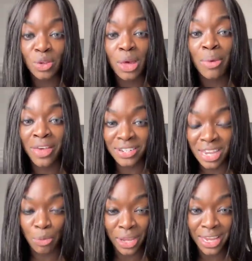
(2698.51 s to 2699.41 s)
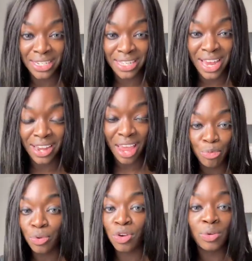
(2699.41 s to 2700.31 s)
so that by the time we get to in
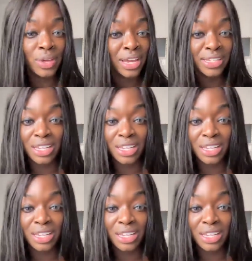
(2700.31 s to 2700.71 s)
April,